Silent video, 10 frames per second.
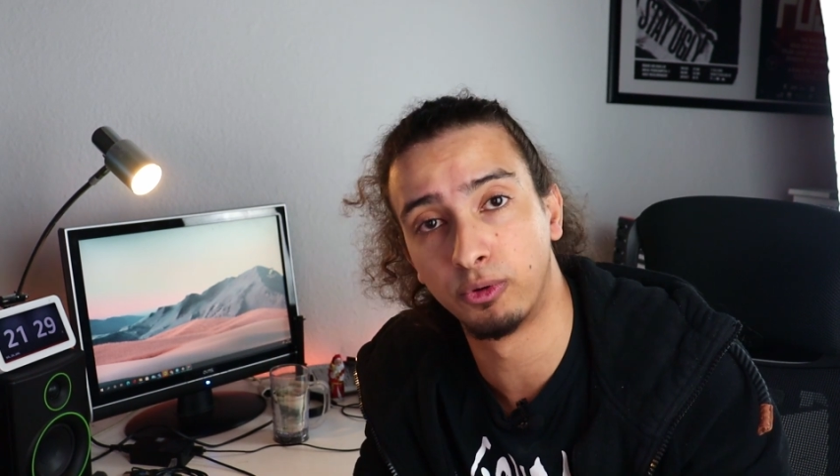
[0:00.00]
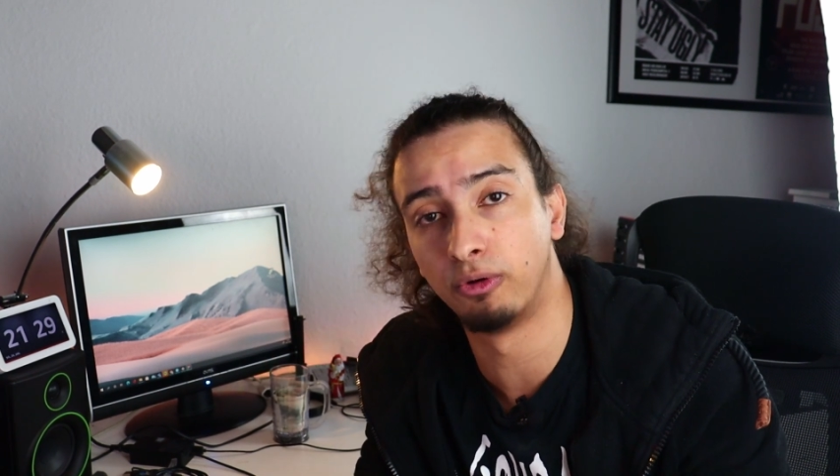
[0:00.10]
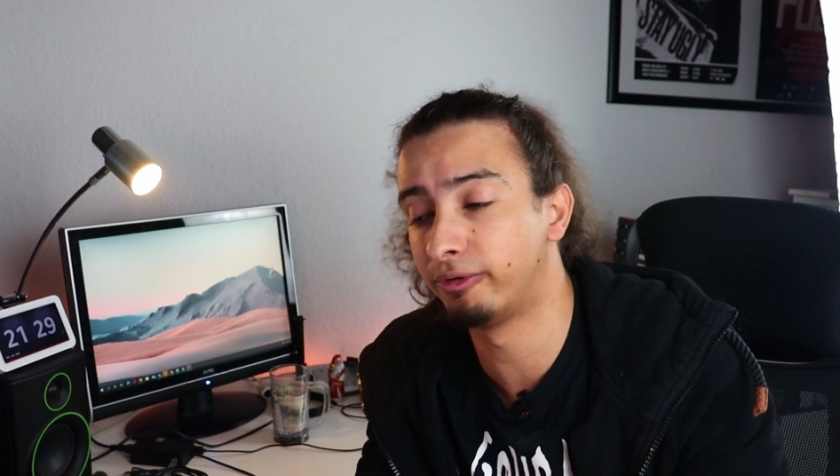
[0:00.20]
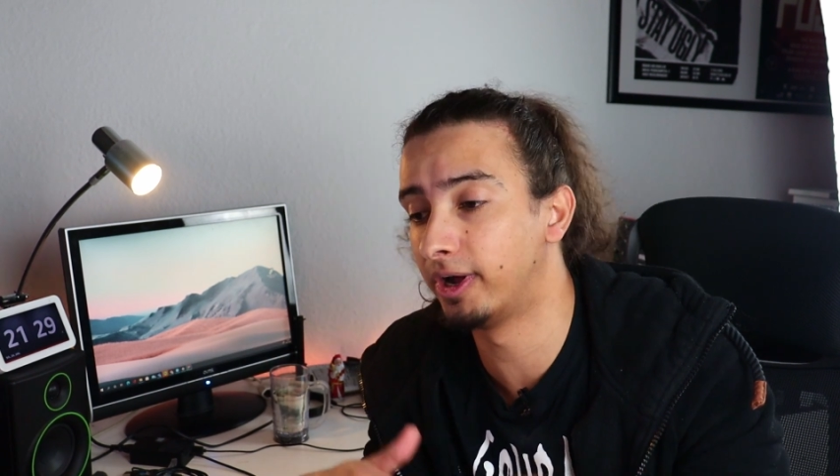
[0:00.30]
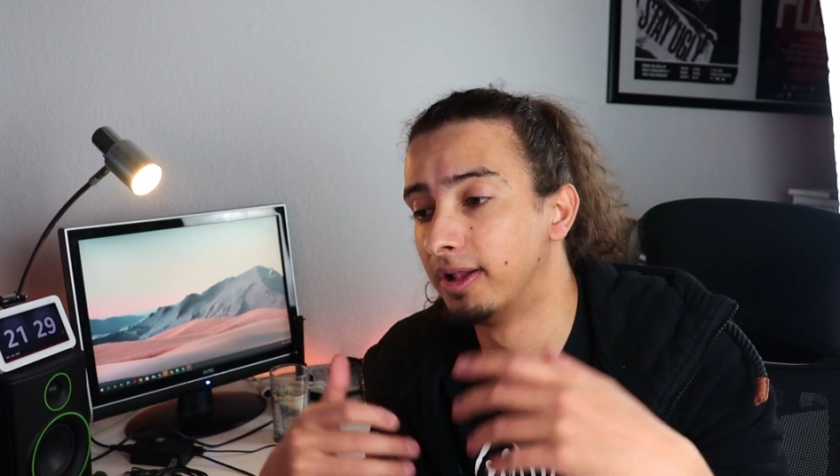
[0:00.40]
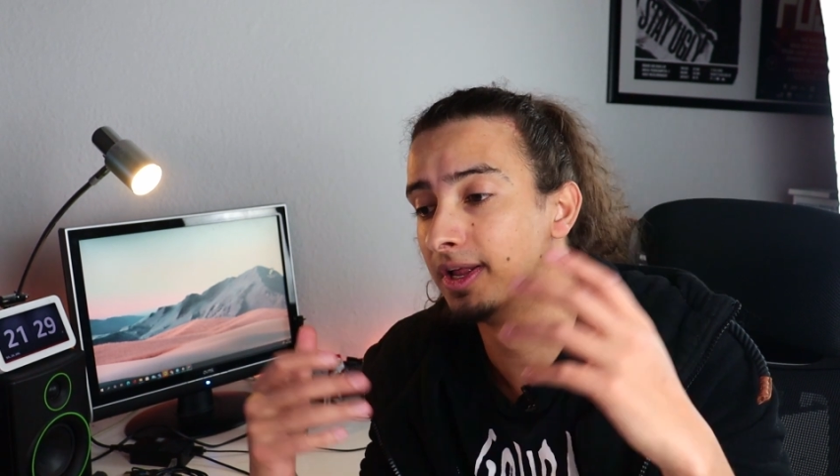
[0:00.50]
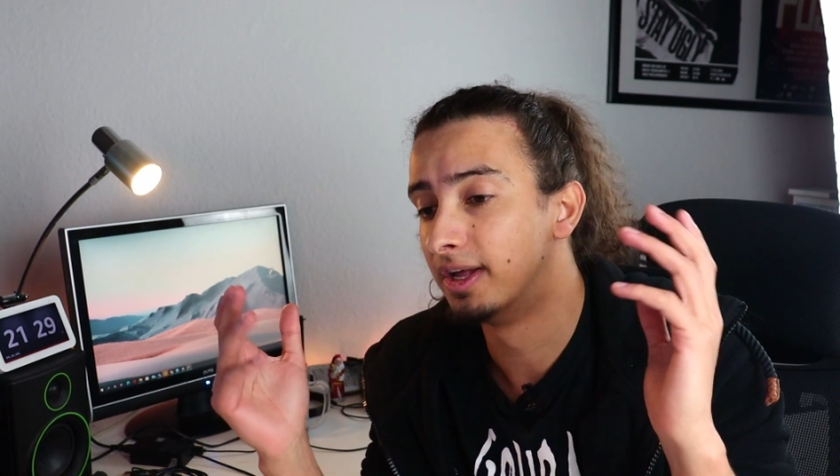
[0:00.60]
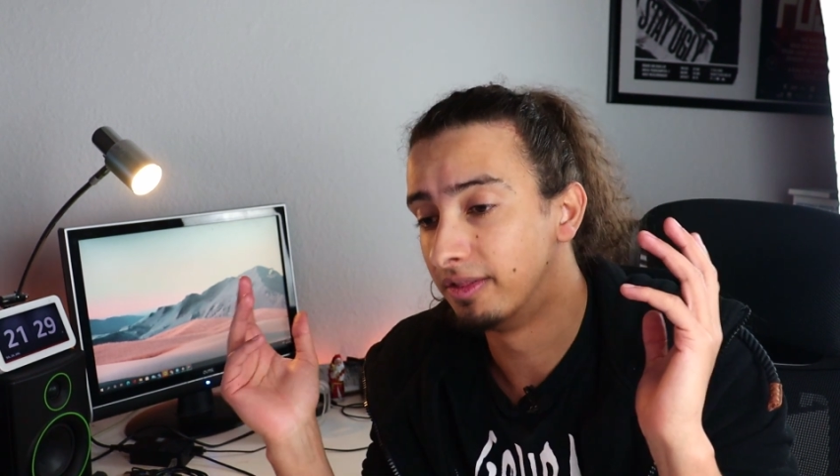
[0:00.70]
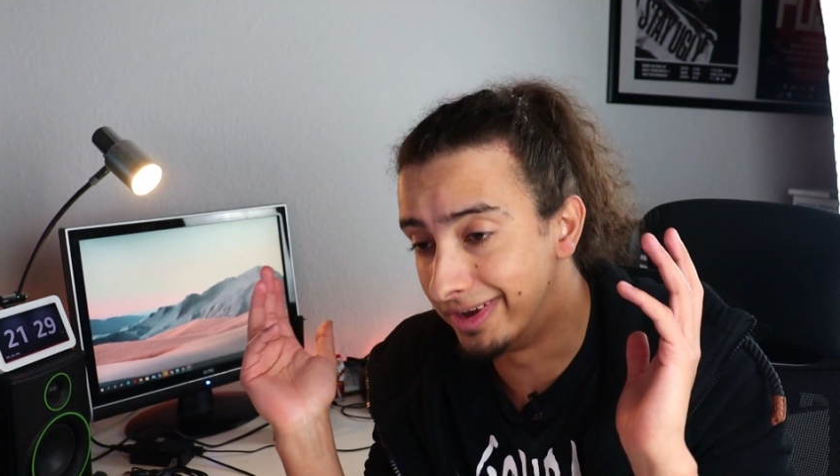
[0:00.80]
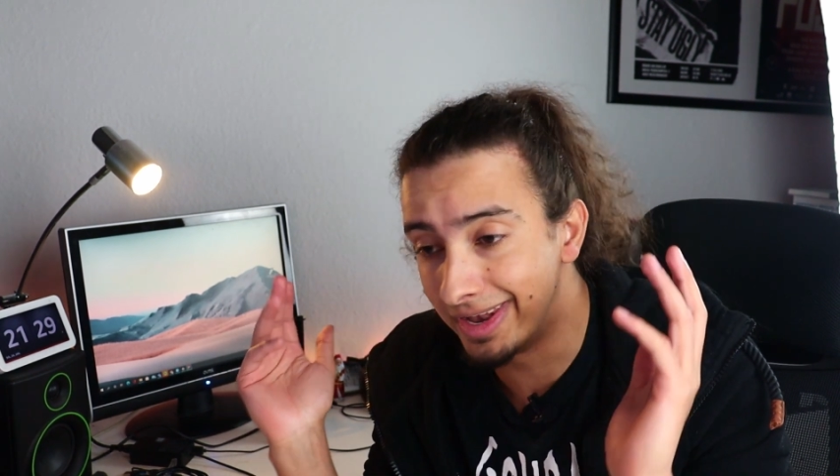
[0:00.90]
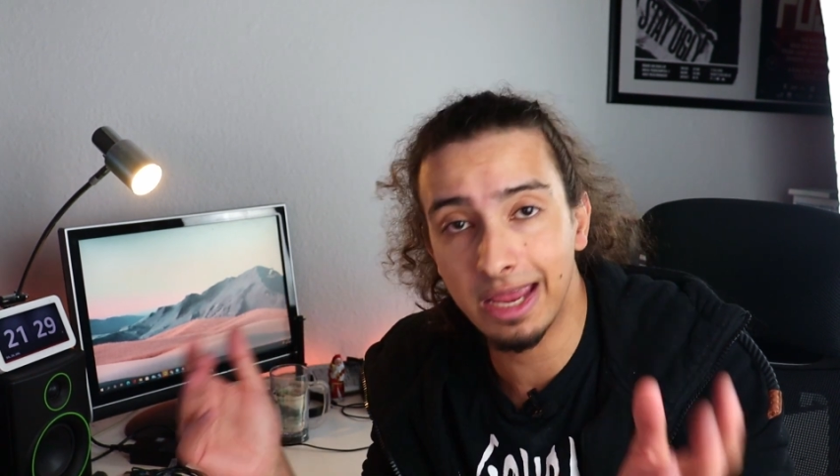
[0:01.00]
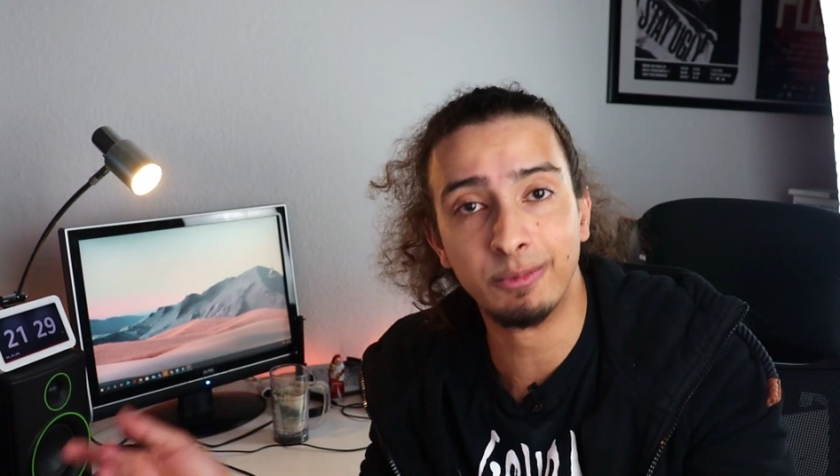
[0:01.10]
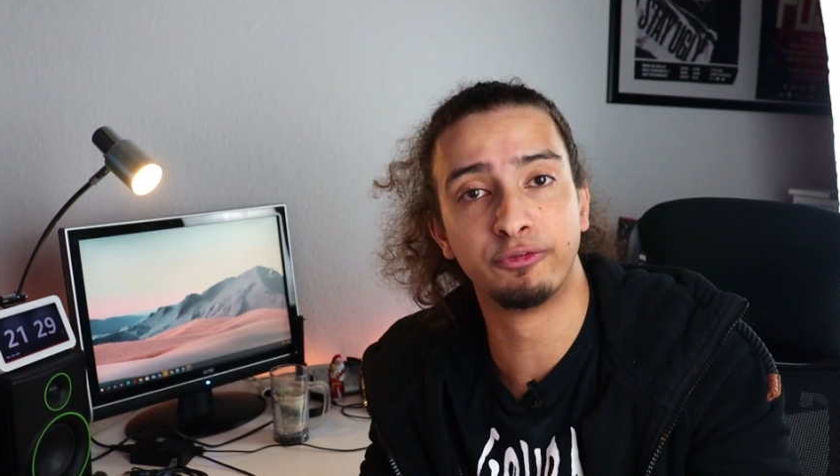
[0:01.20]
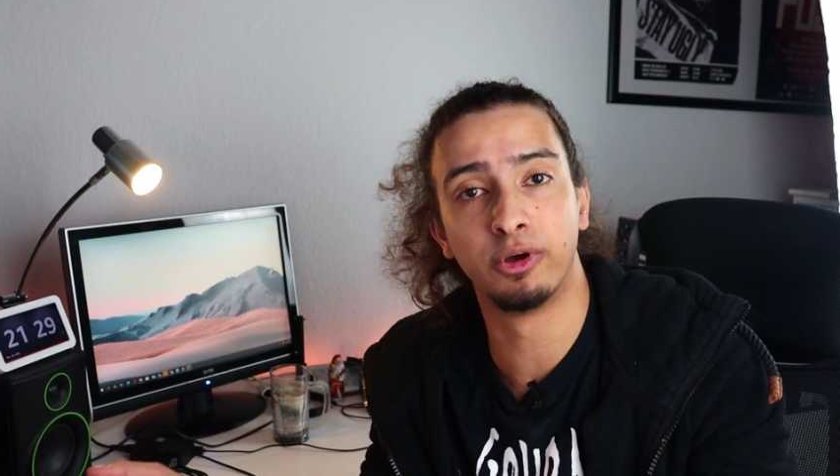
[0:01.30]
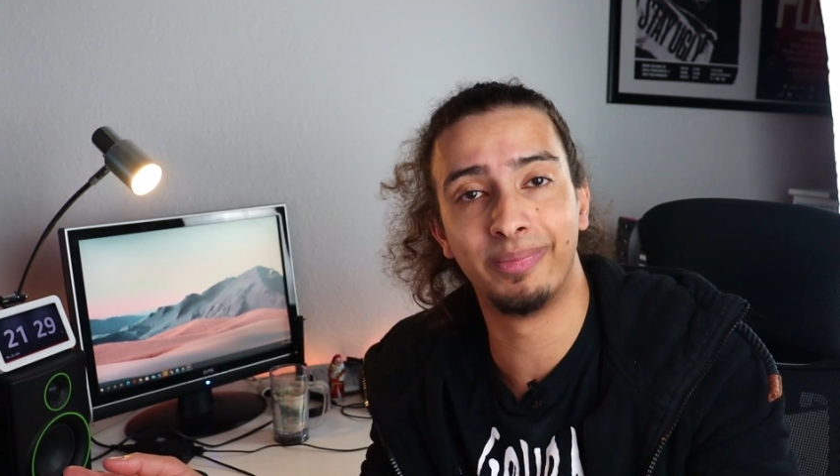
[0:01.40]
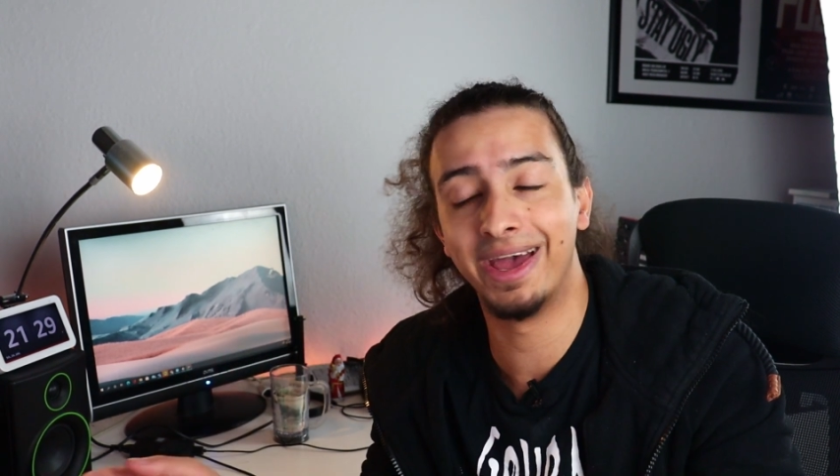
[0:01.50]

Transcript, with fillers: profile, the name of your